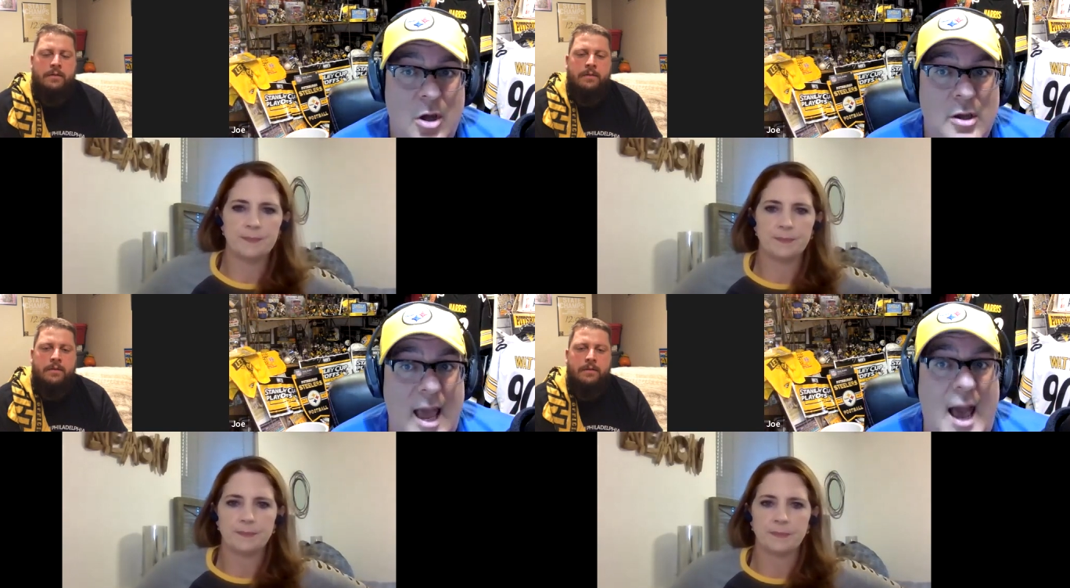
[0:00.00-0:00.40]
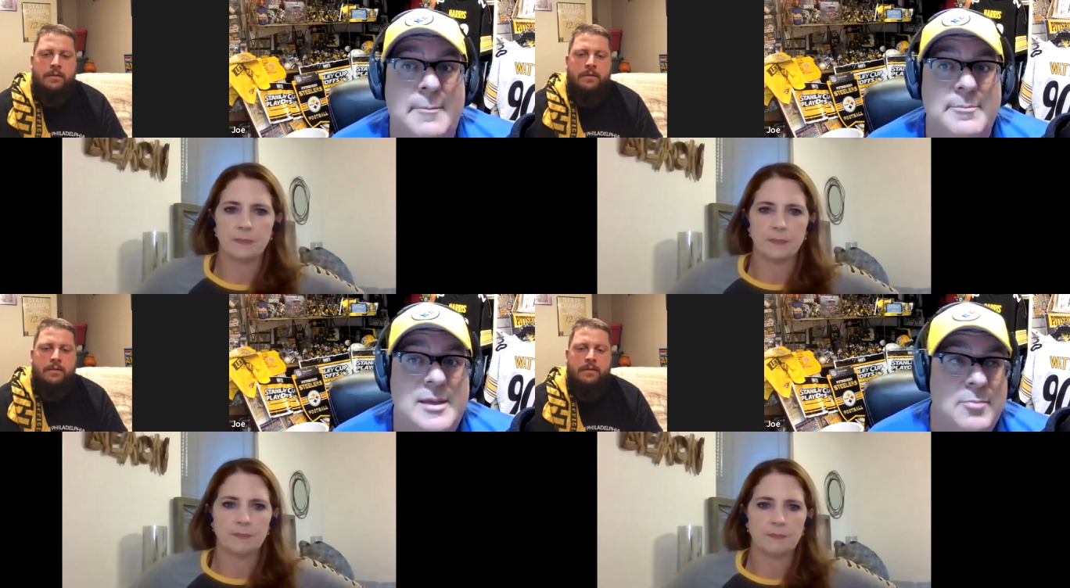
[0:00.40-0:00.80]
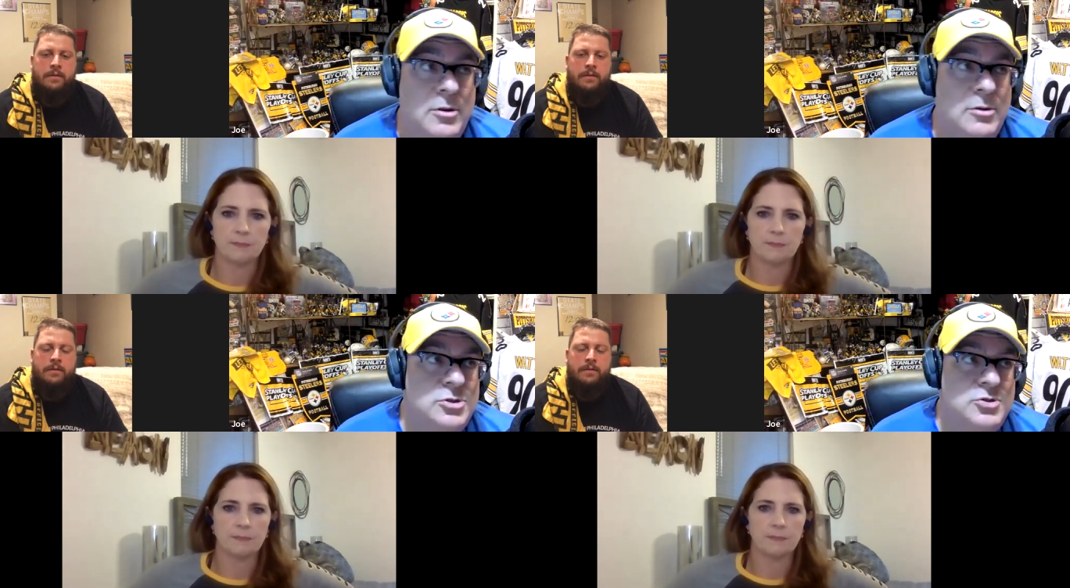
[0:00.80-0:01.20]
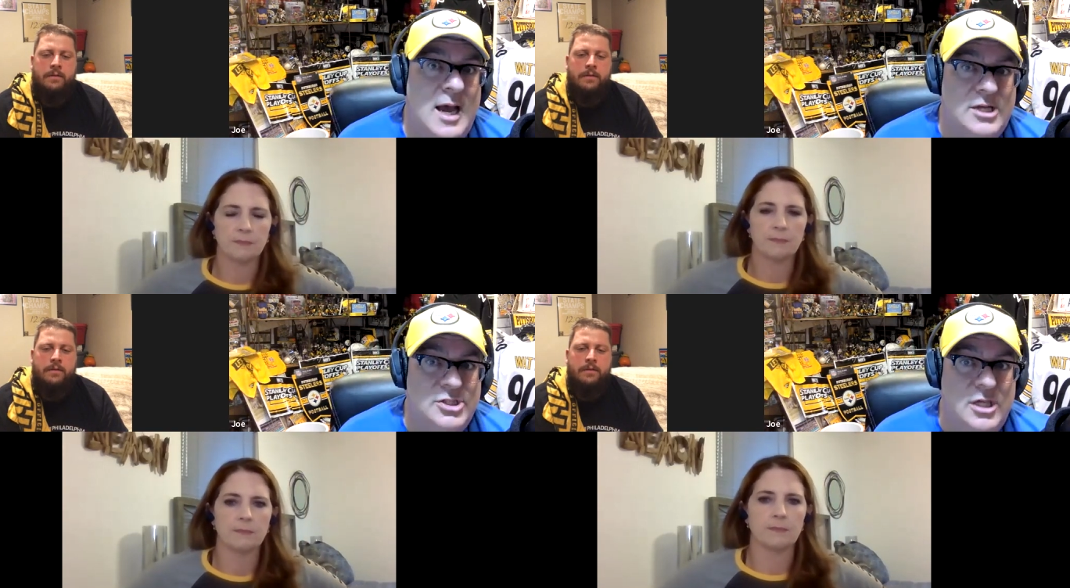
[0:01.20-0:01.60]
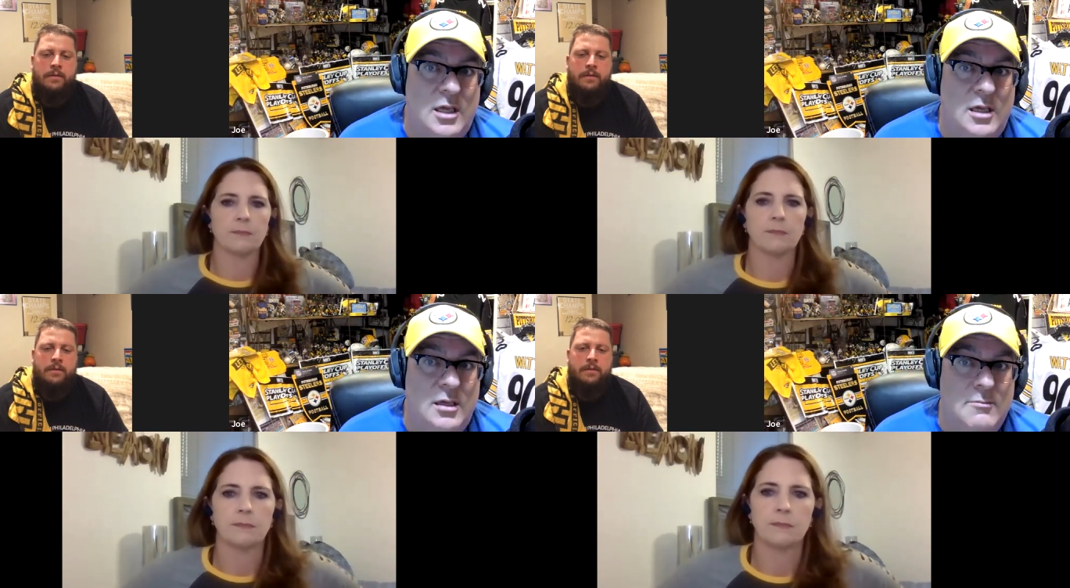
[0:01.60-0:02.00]
Speaker 1: Yeah, people are
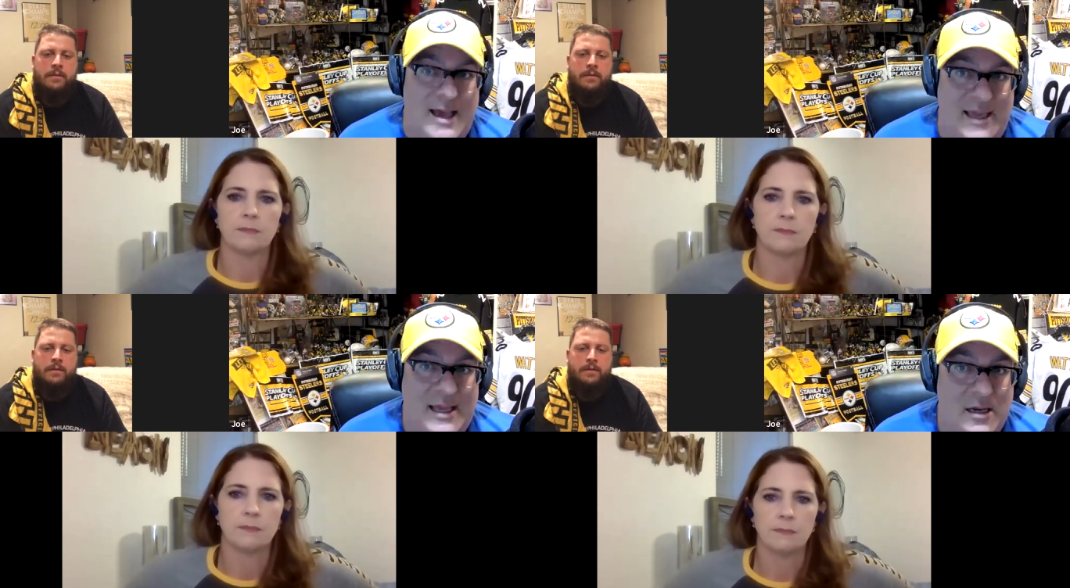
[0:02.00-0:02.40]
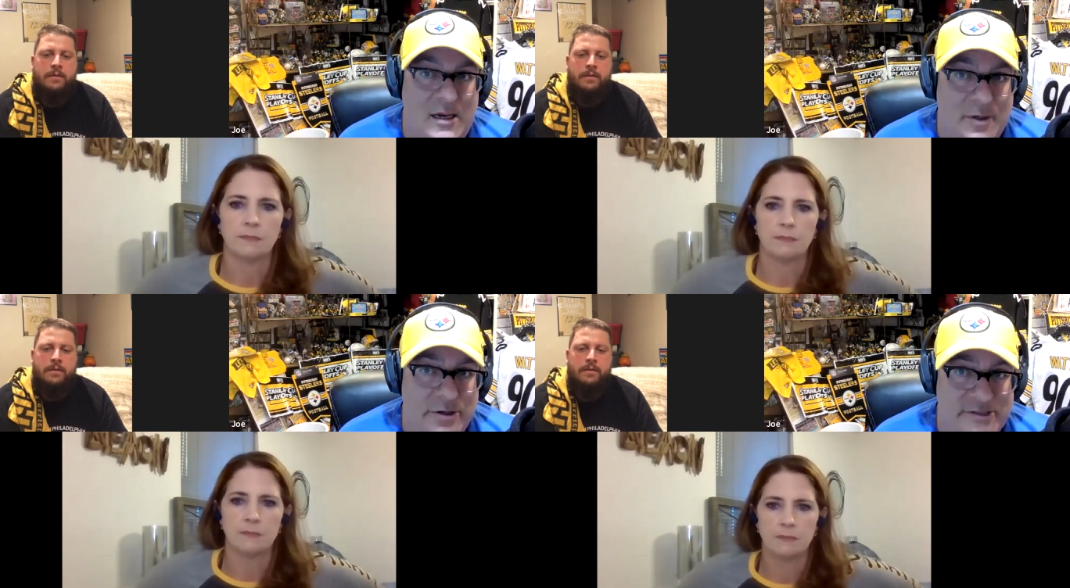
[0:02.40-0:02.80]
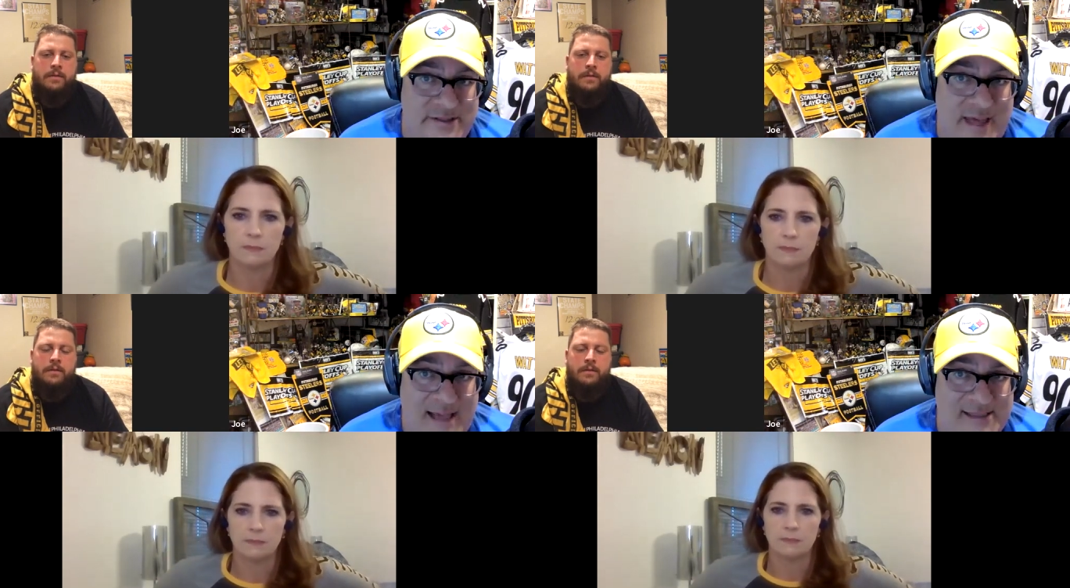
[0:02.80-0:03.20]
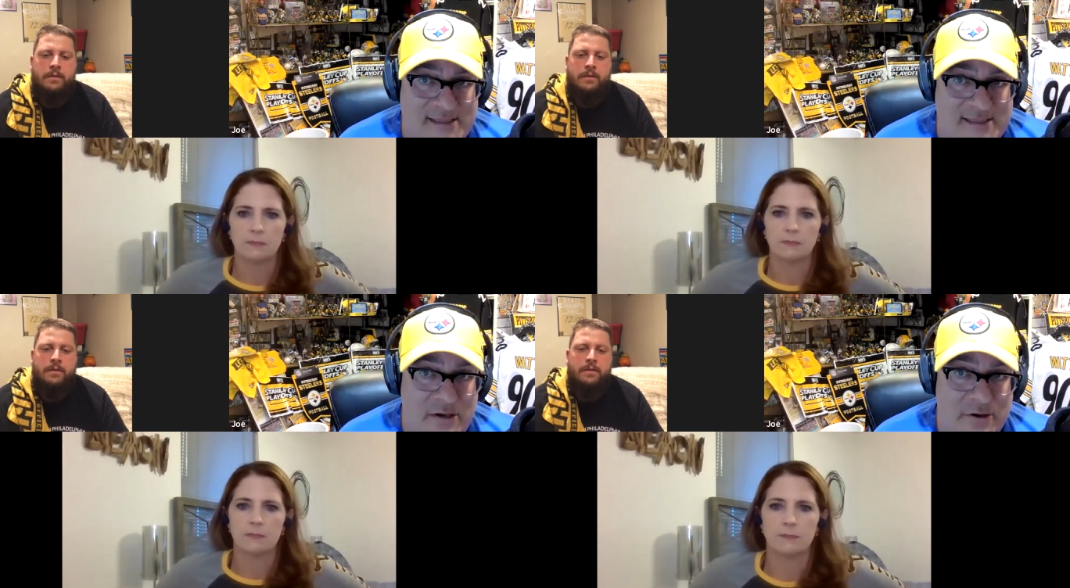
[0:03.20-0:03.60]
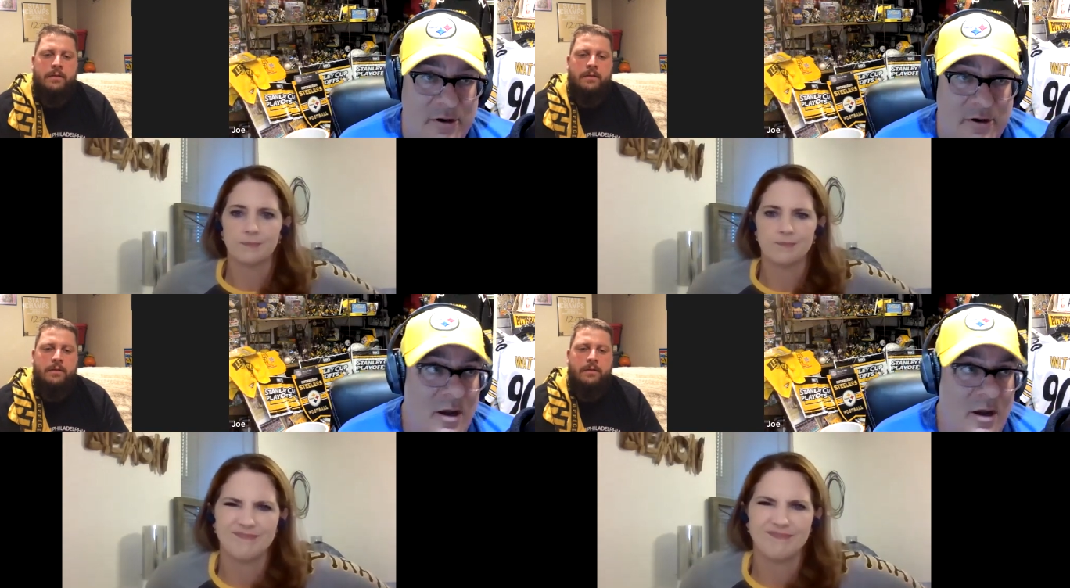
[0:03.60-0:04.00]
trashing Matt Canada because of last year.